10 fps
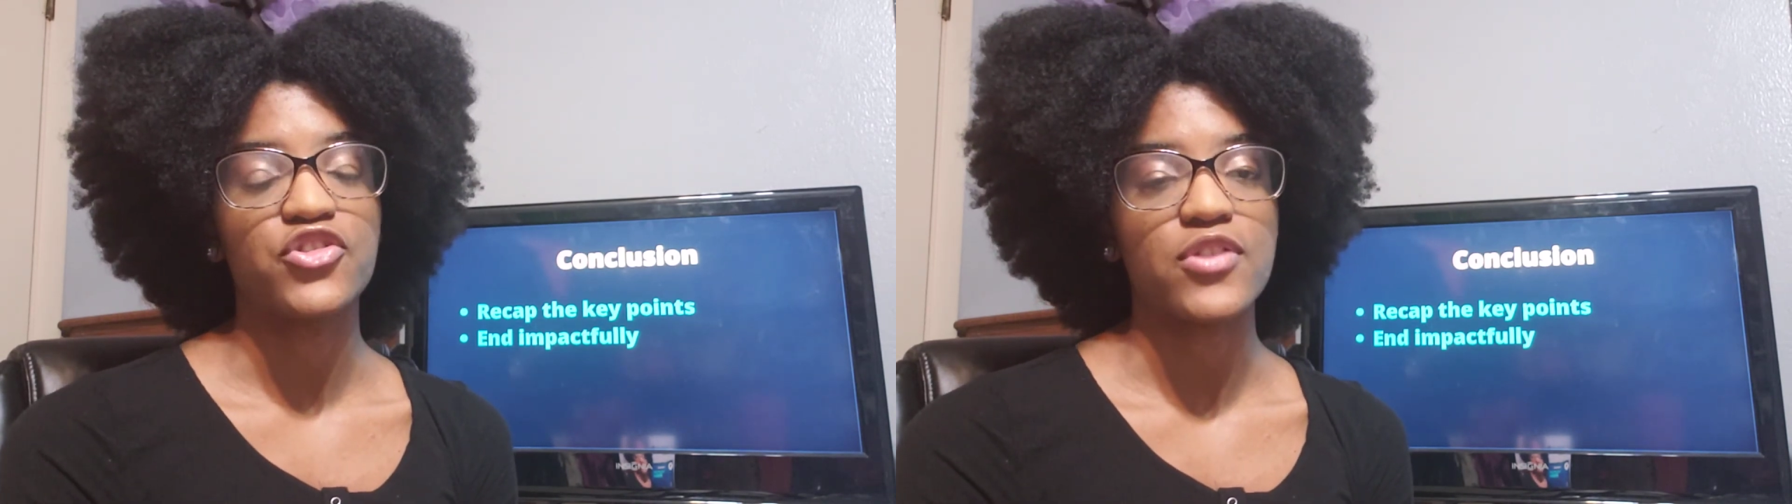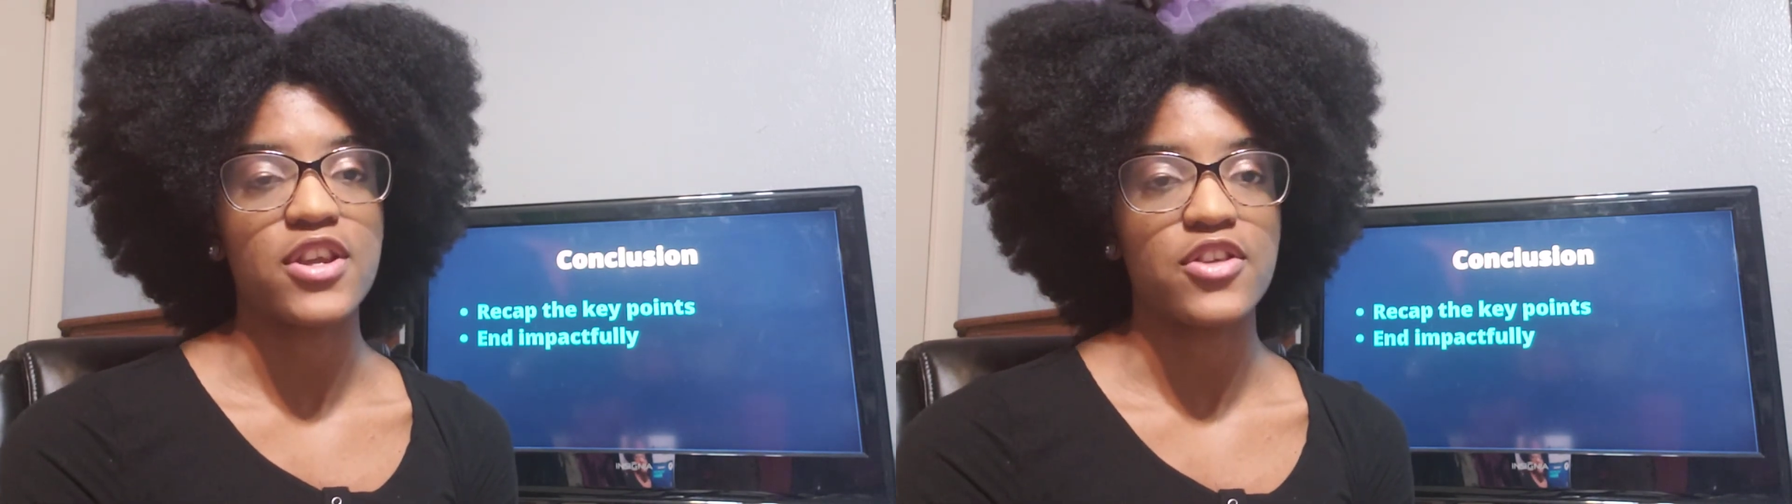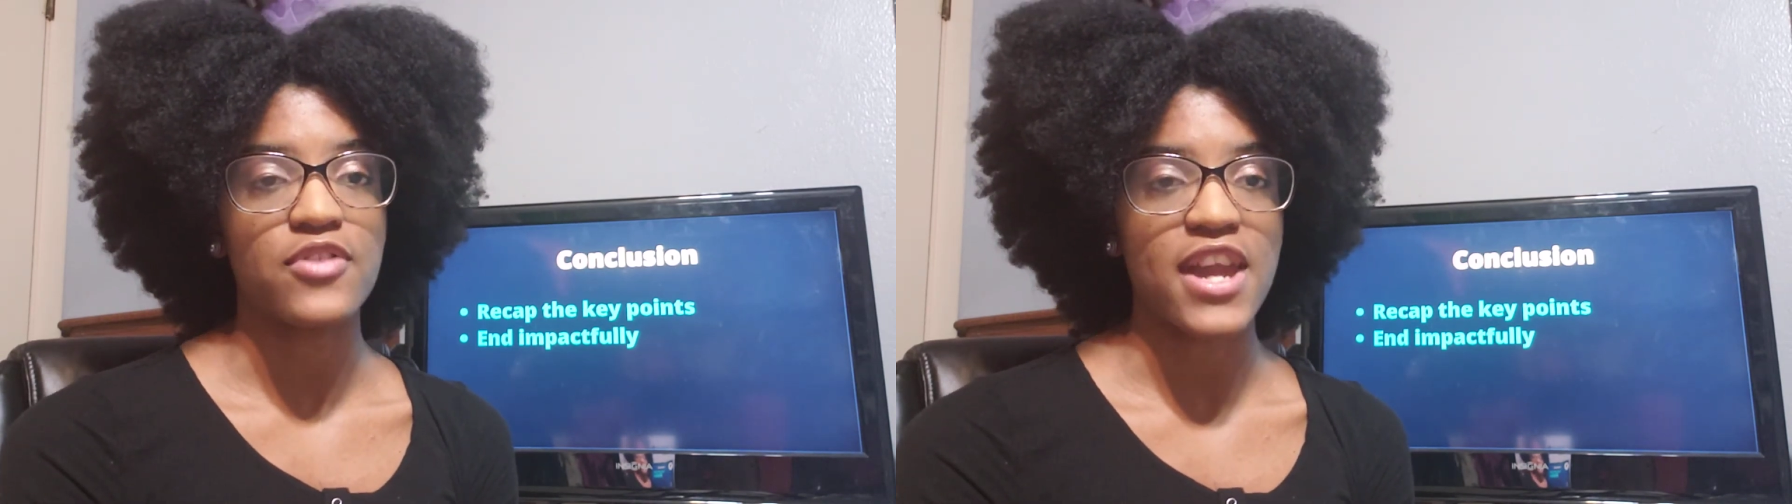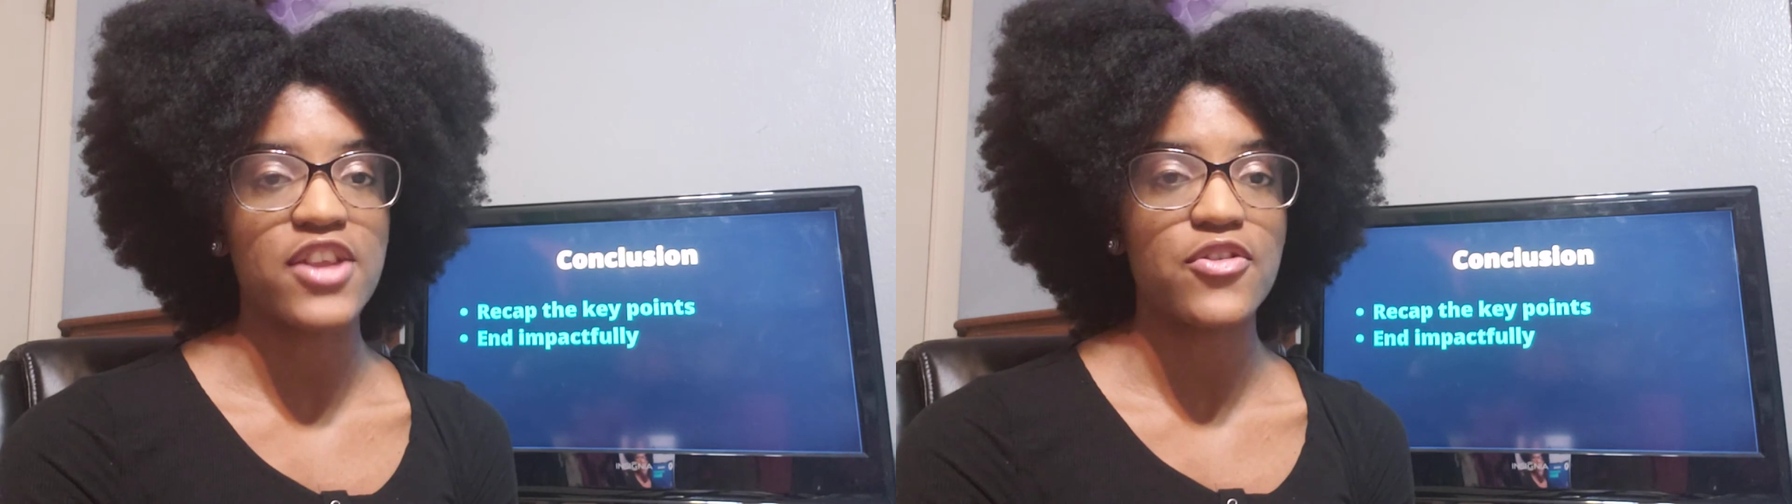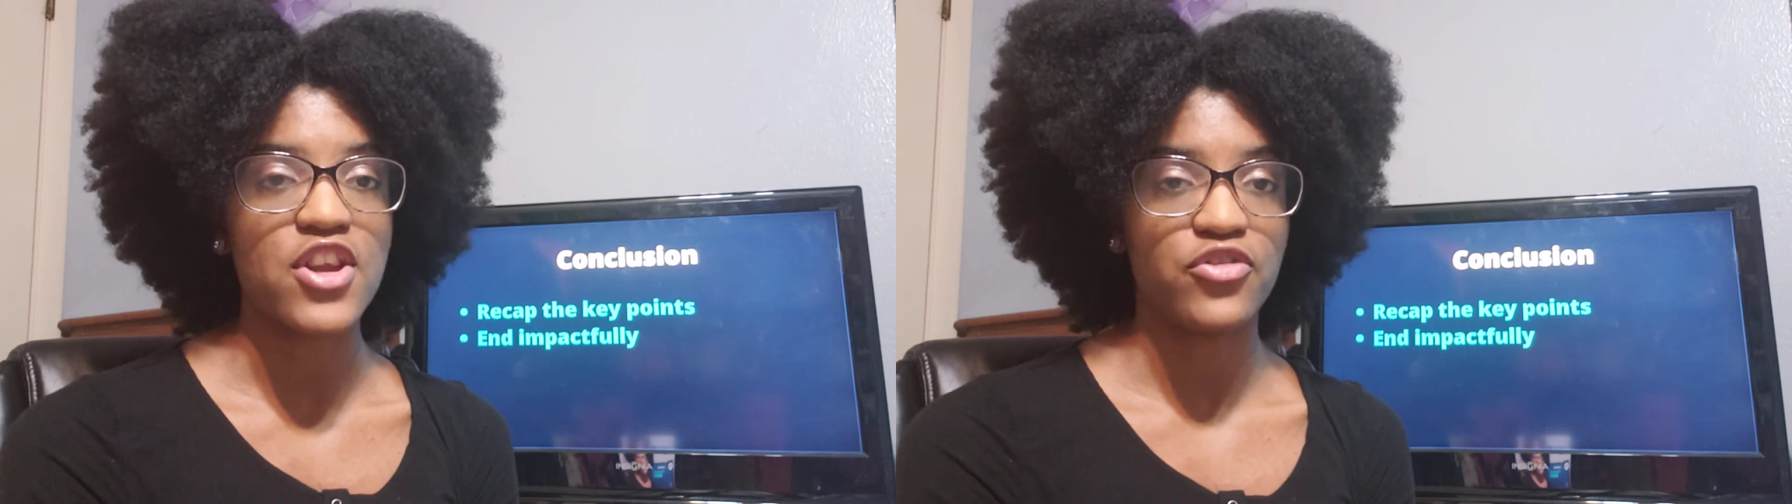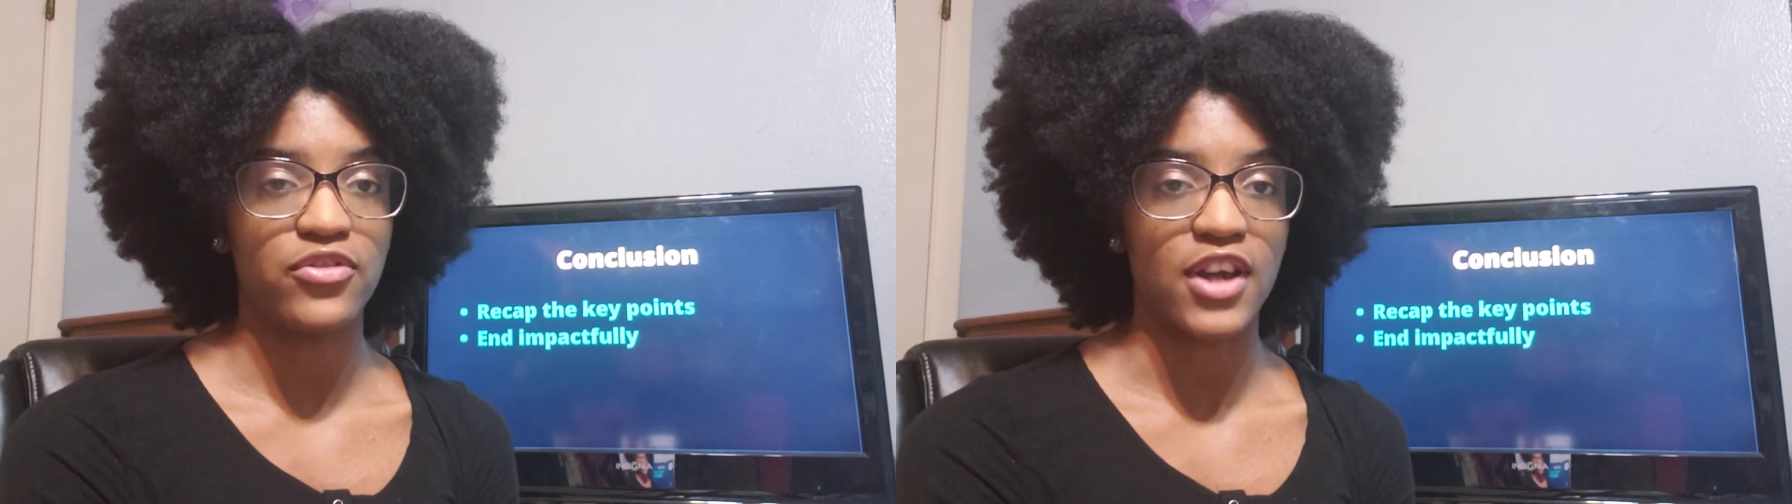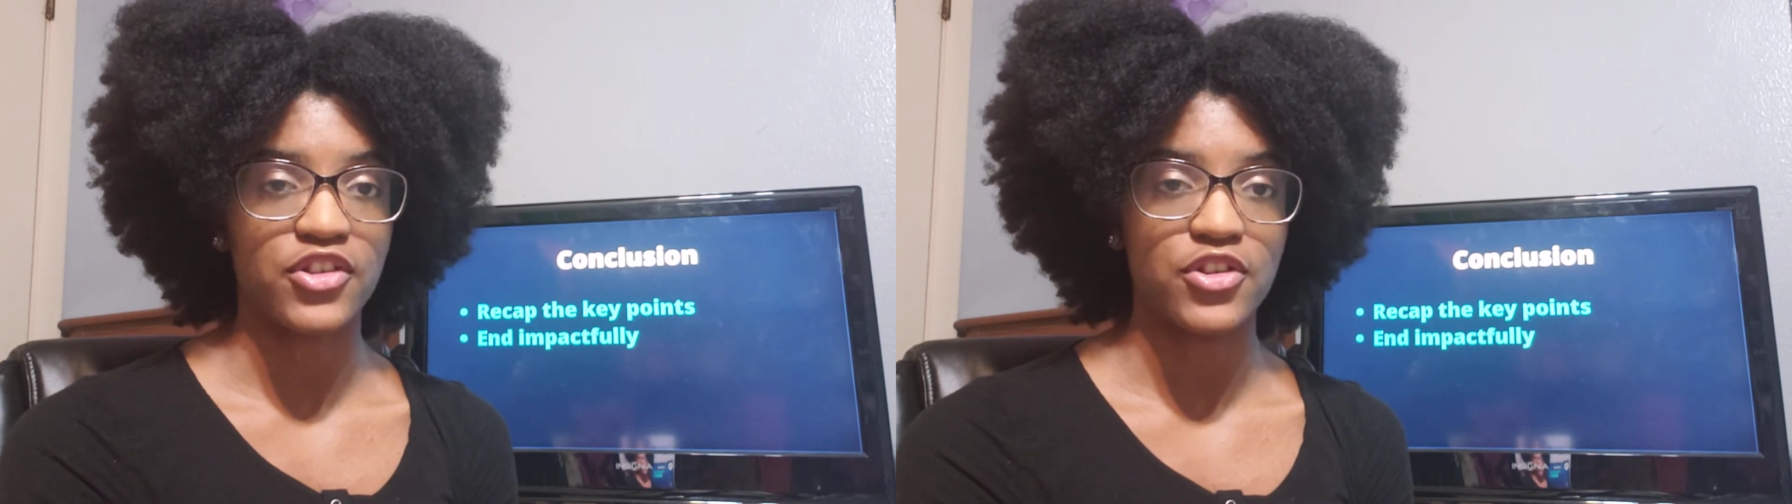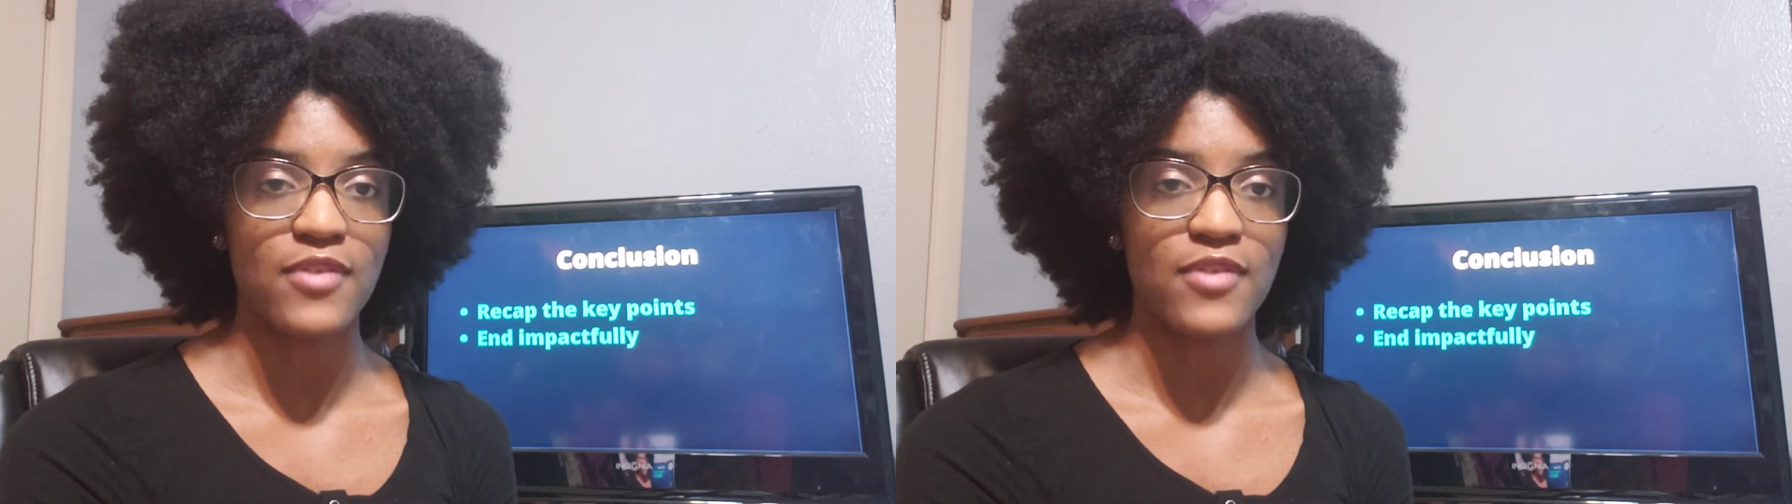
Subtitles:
your introduction